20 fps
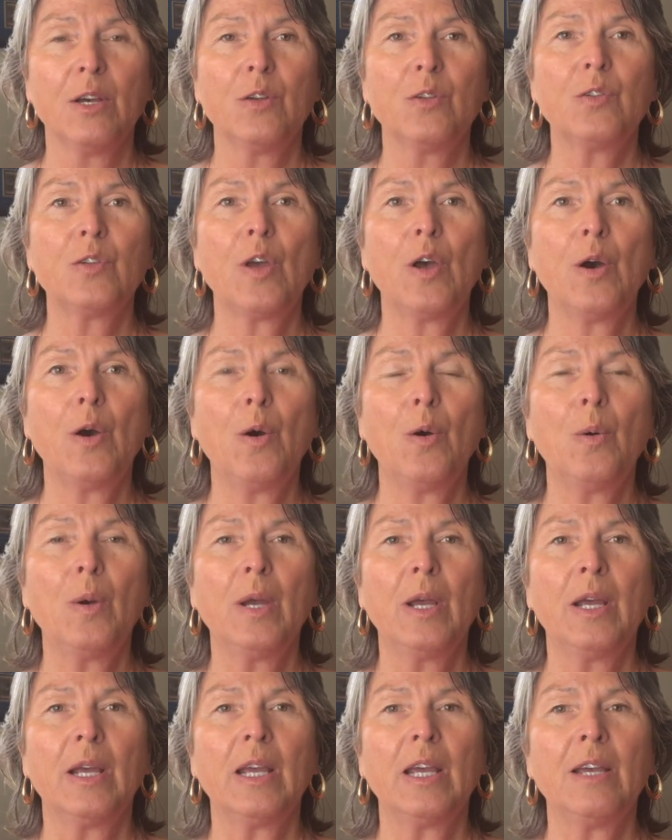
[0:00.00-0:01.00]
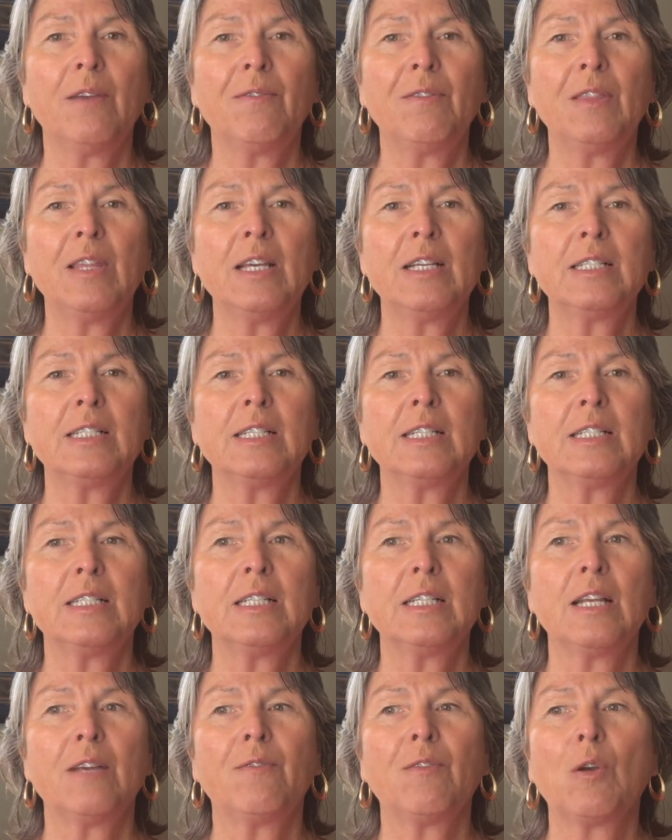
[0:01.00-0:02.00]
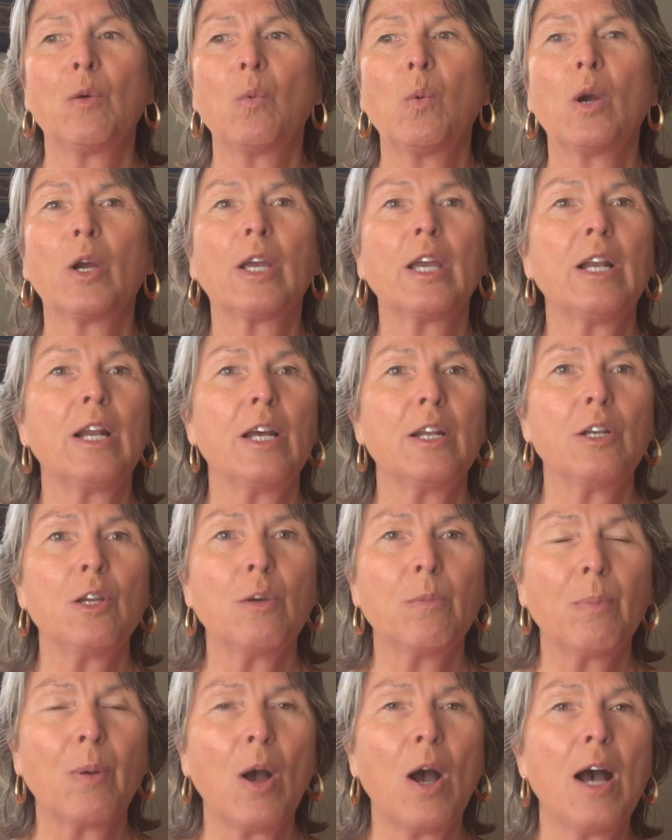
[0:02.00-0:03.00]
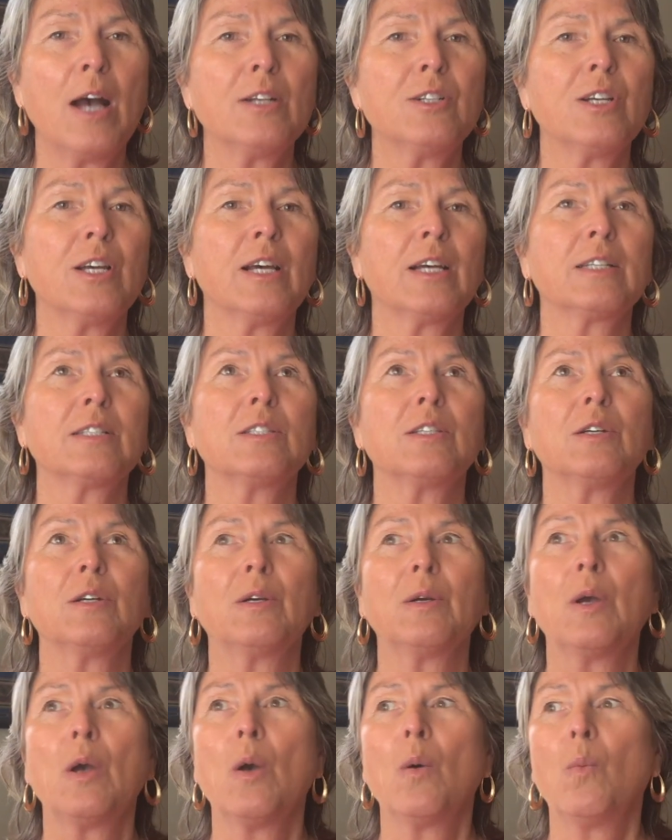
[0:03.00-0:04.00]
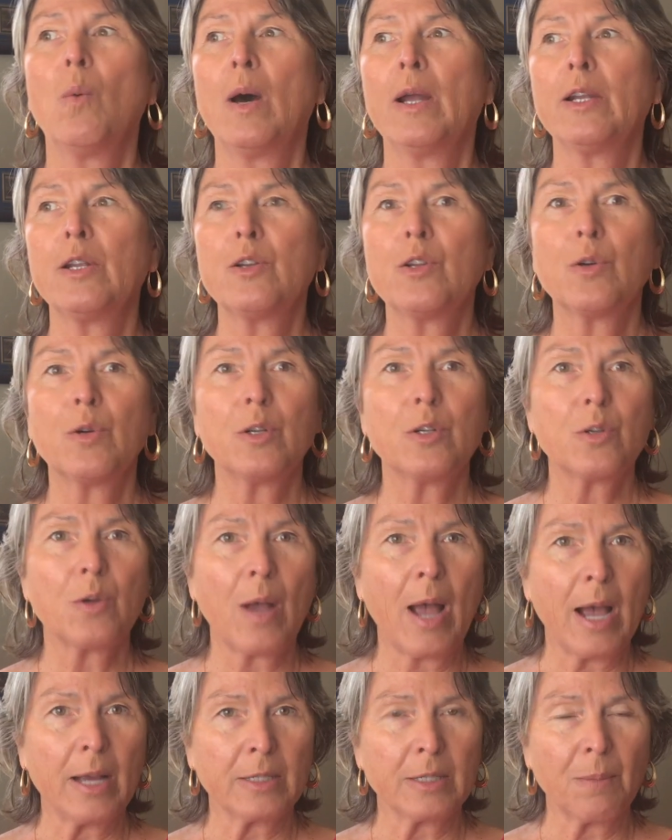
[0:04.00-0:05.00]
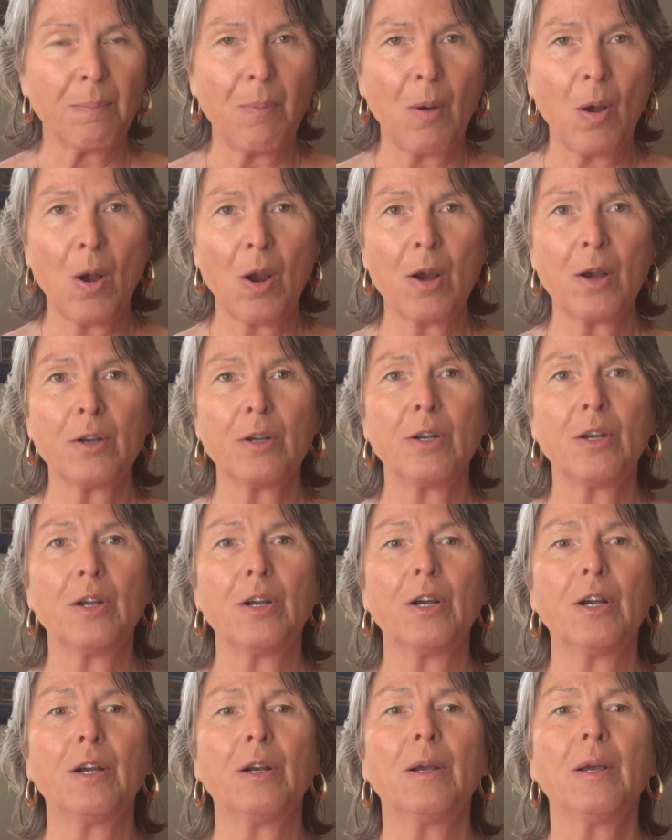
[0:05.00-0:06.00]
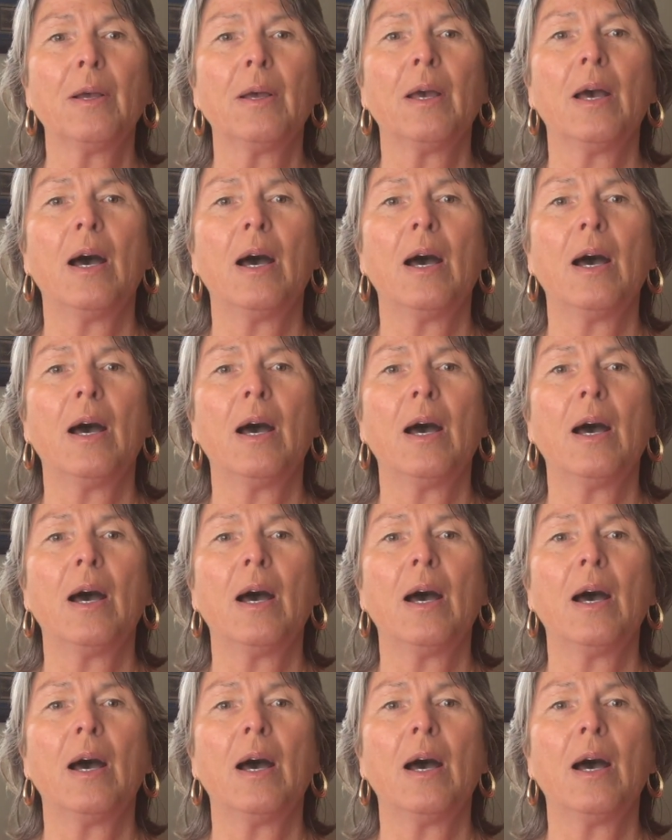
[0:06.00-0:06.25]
So if you're working on new projects or wanting to attract a partner,